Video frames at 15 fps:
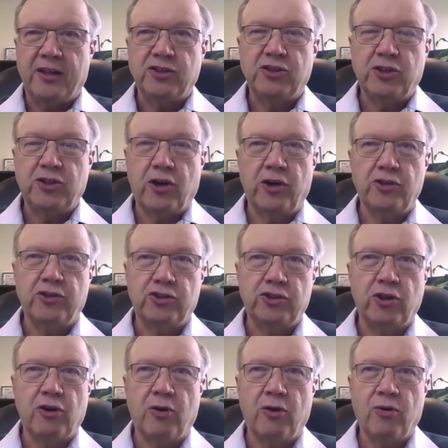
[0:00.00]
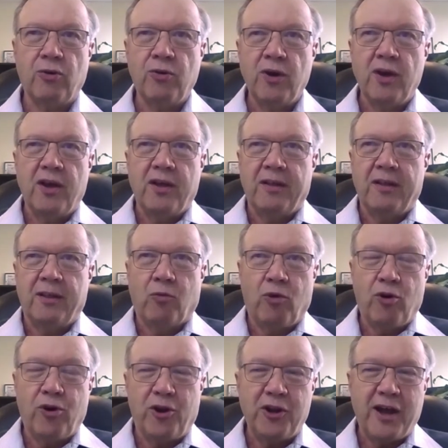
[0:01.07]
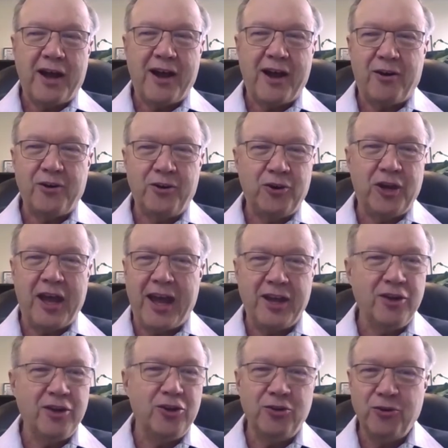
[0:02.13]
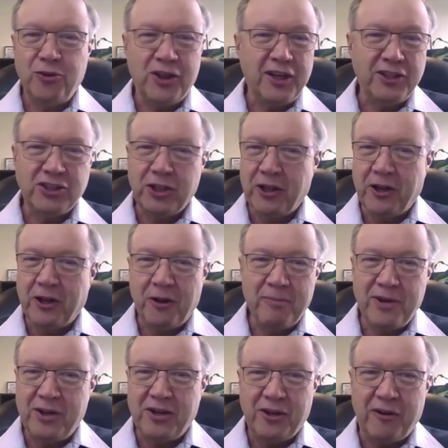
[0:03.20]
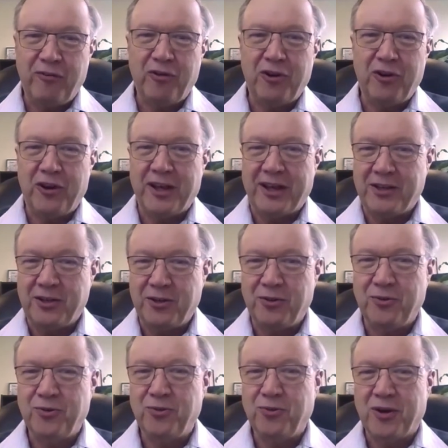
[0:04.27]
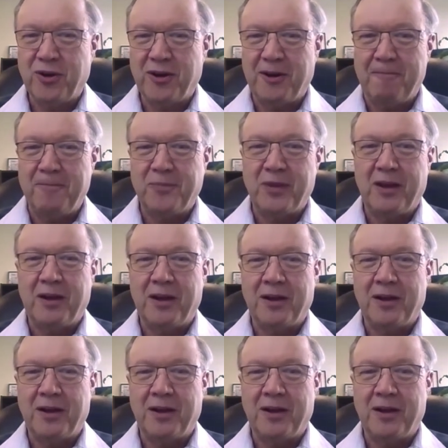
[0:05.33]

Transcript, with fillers: and start to show the world how you can do things a little bit differently to